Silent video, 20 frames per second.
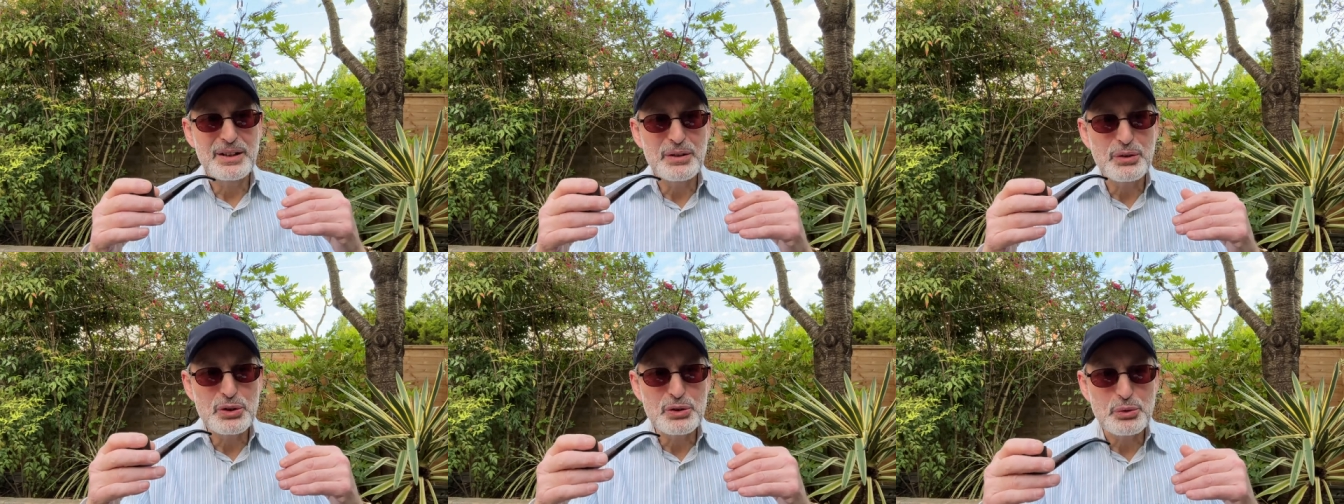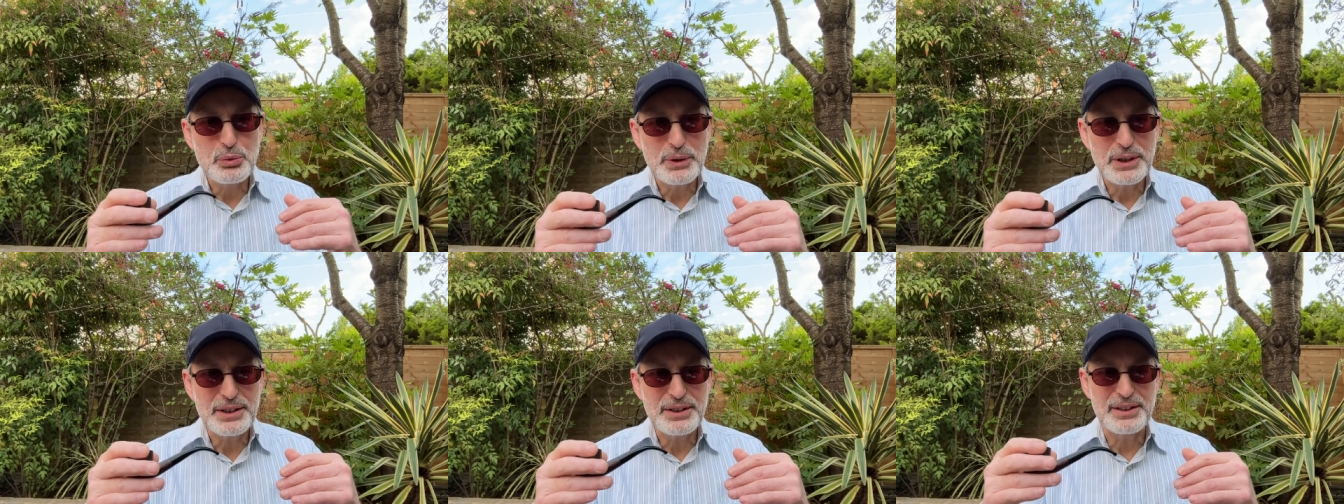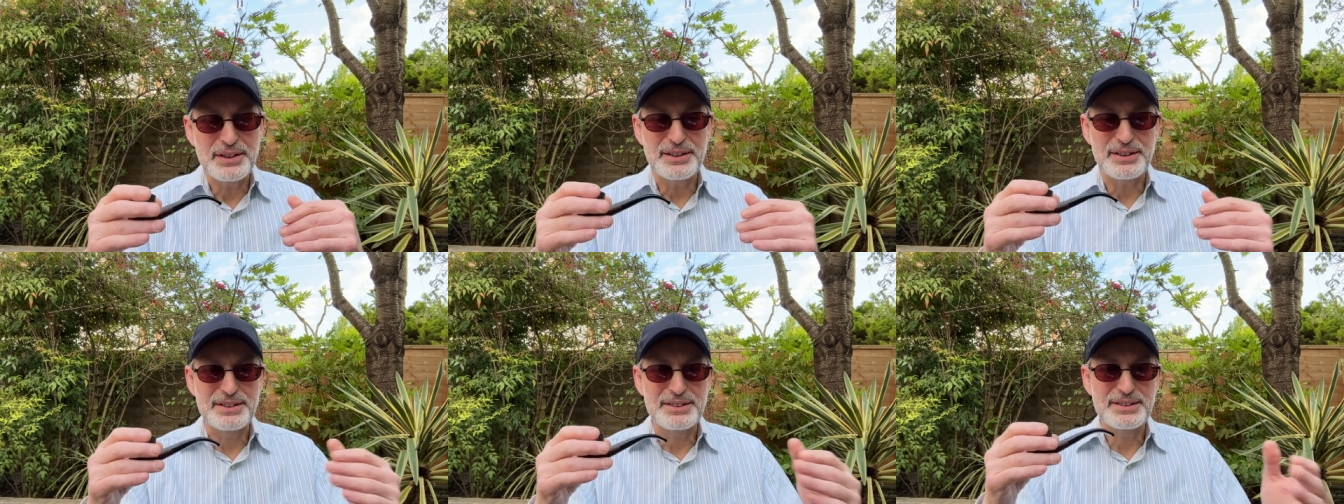
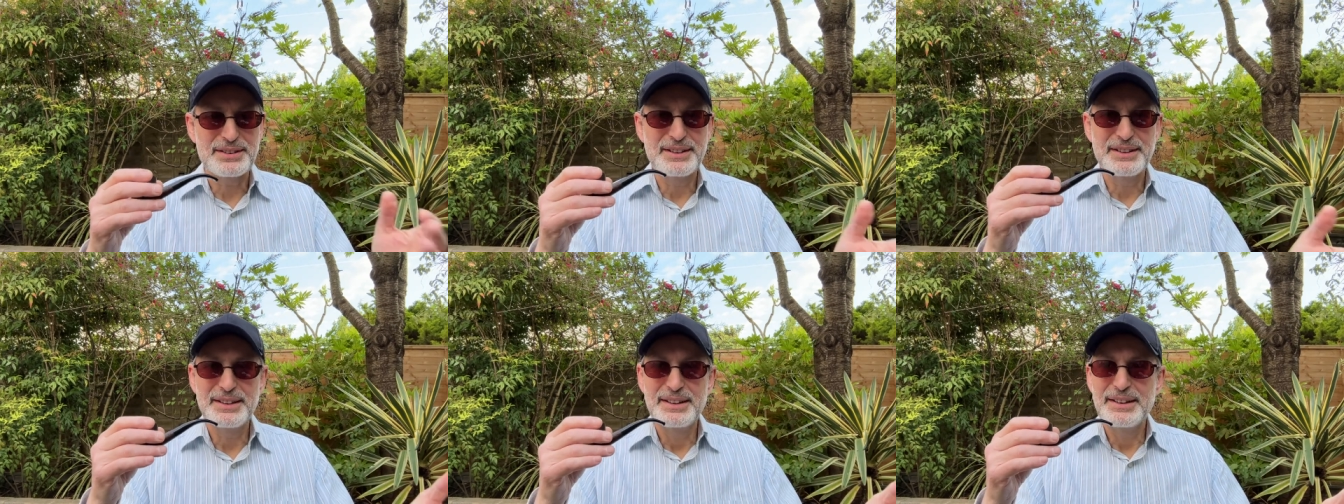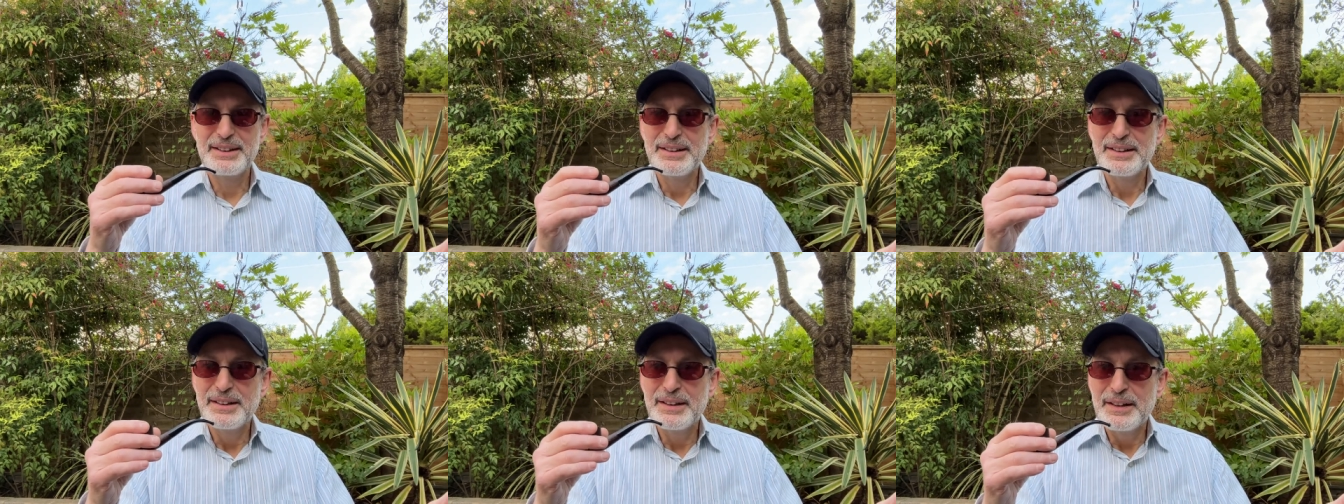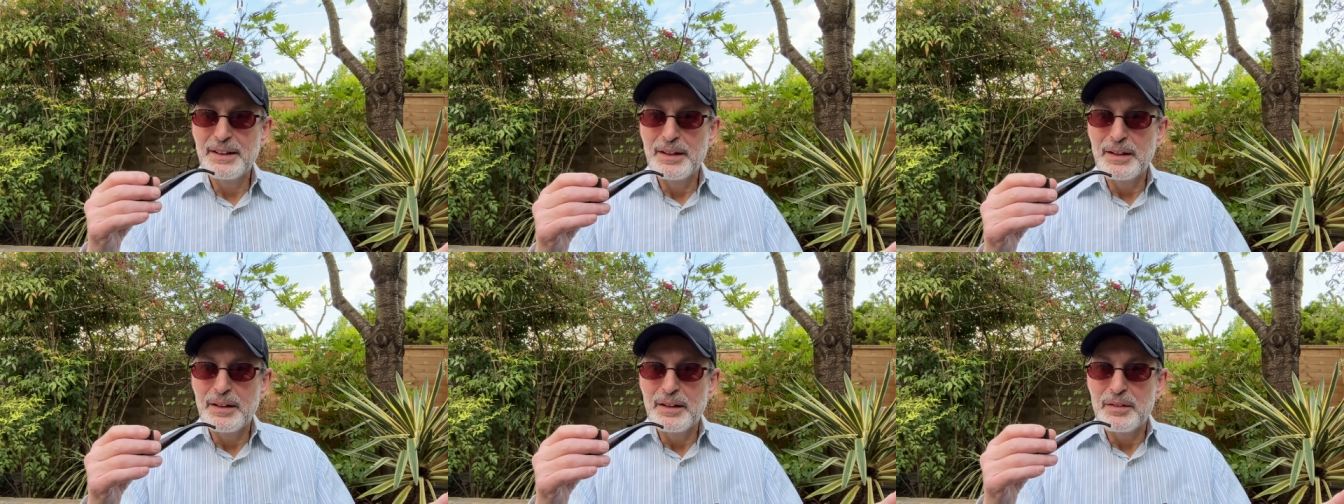sweetness,
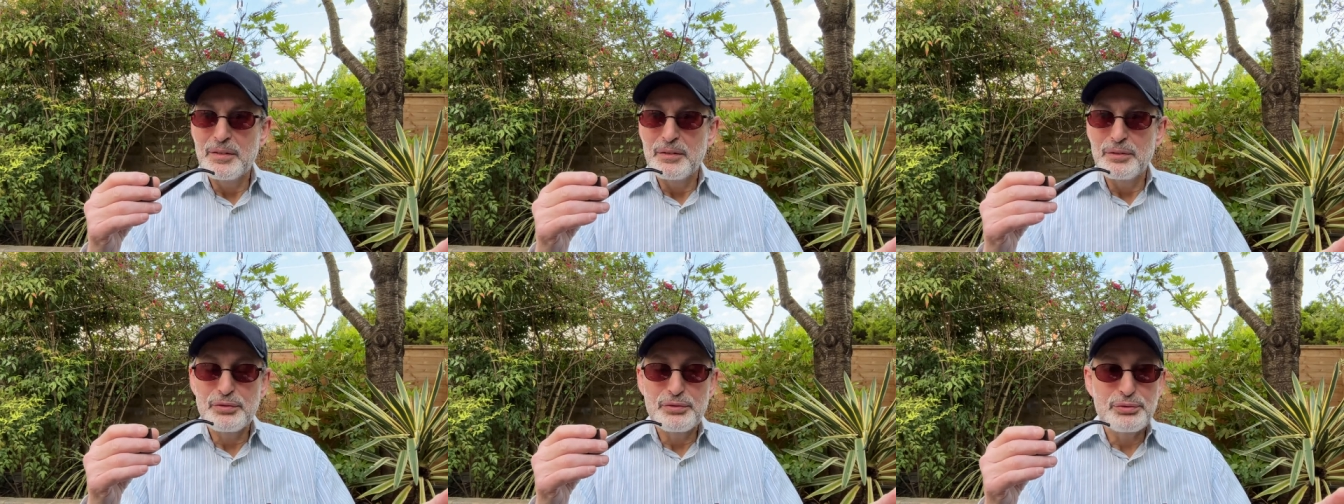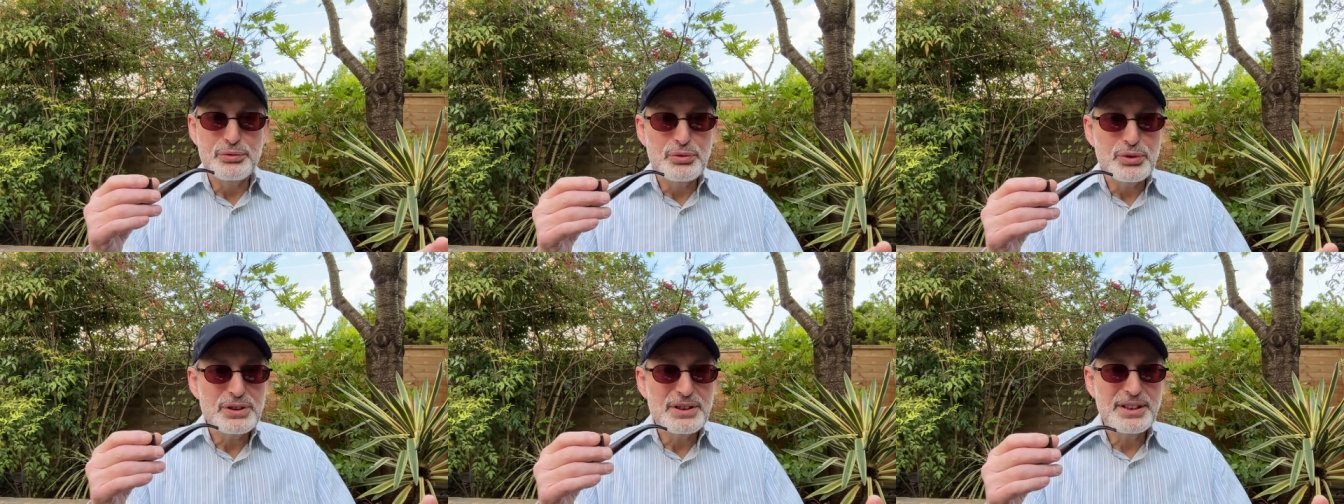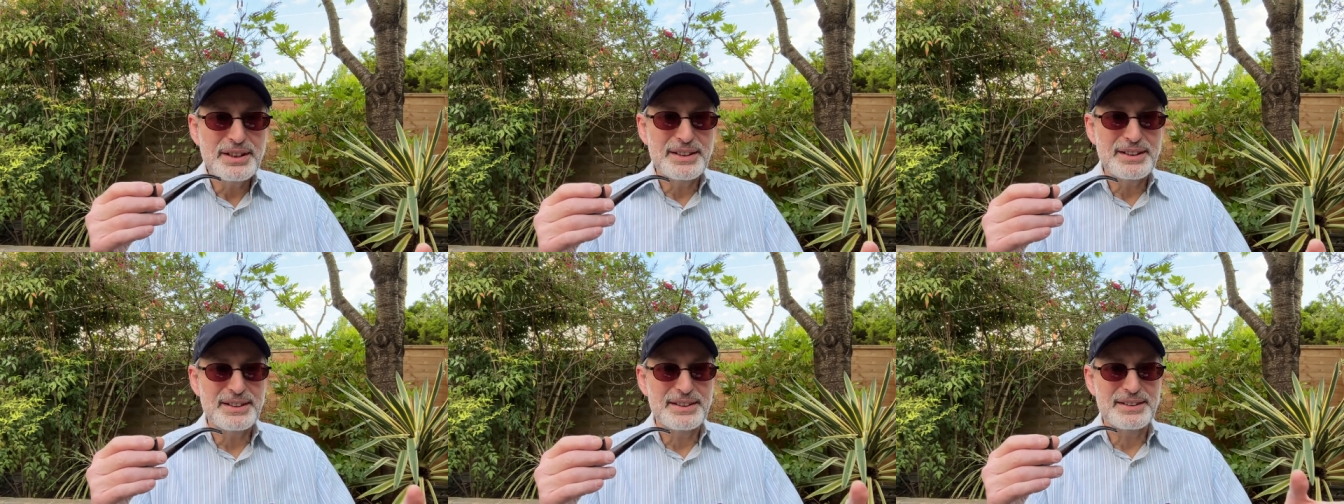
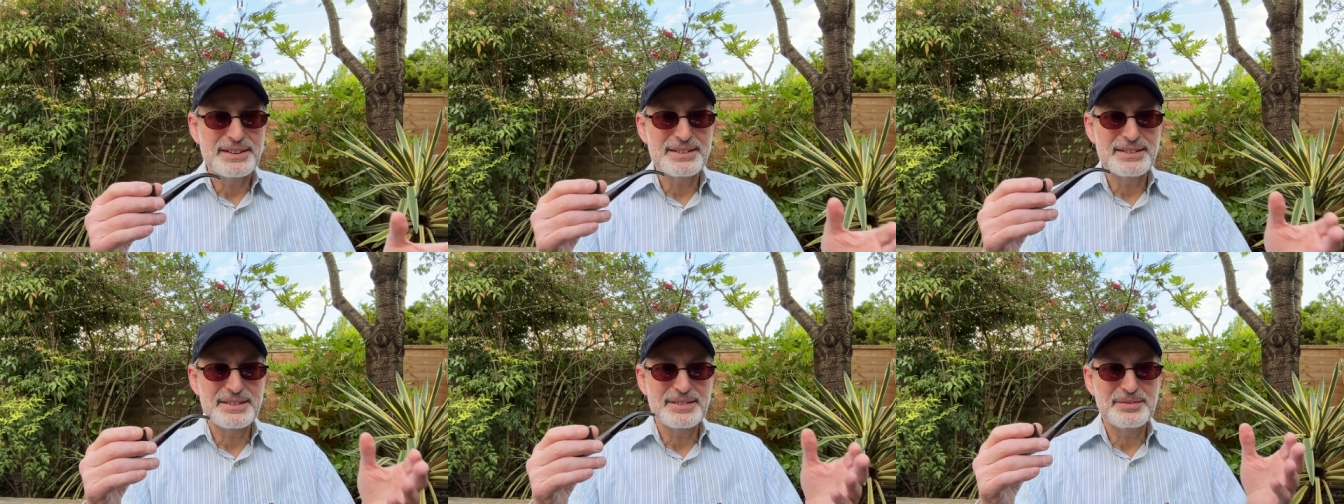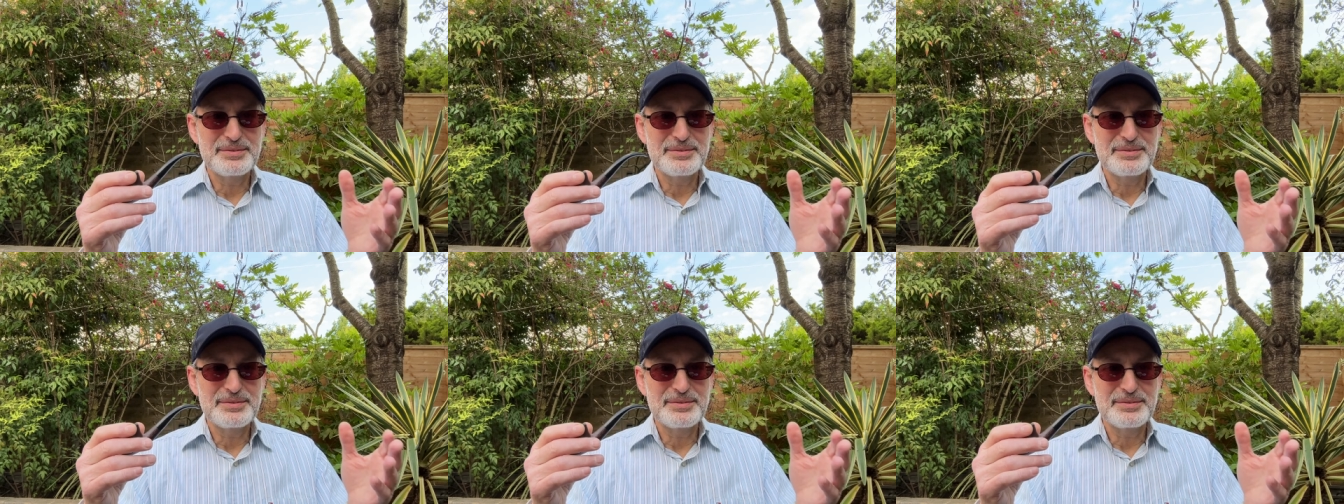fruitiness.